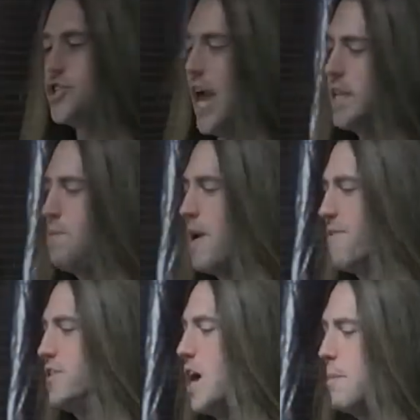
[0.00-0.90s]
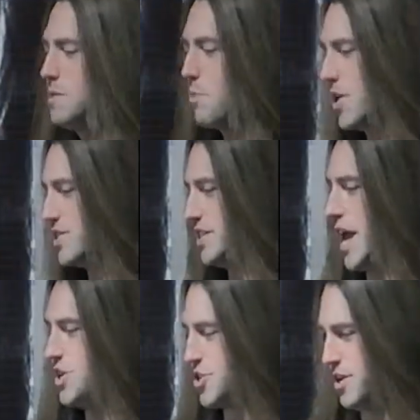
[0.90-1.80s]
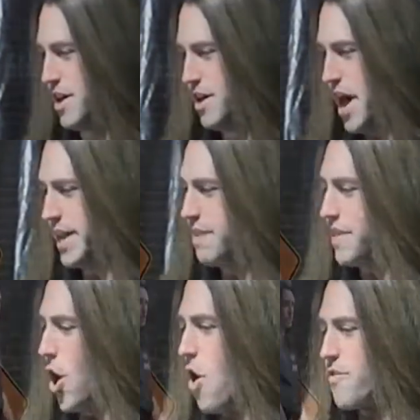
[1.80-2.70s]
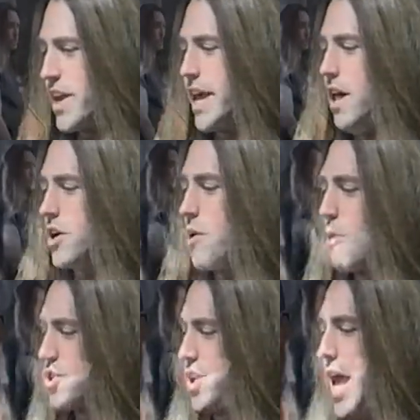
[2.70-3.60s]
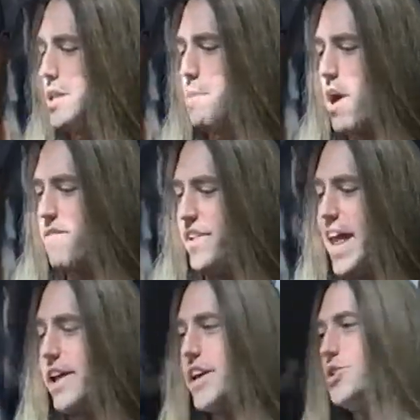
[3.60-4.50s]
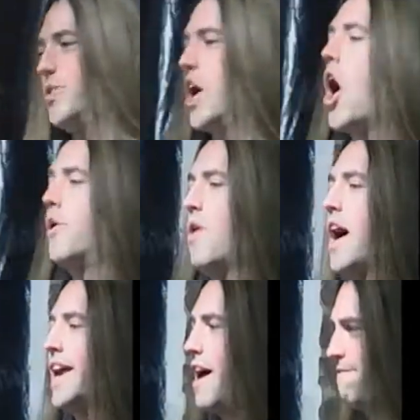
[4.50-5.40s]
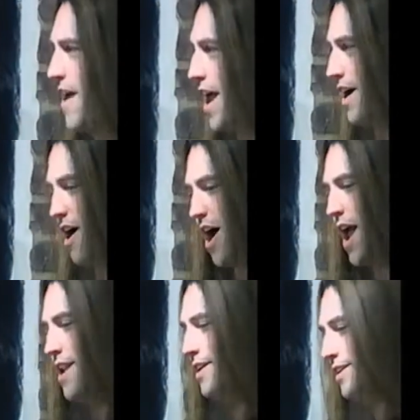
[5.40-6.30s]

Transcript: Shakespeare for Dummies presentation and leave the overkill commercialized paraphernalia to the Hard Rock Cafe, all right?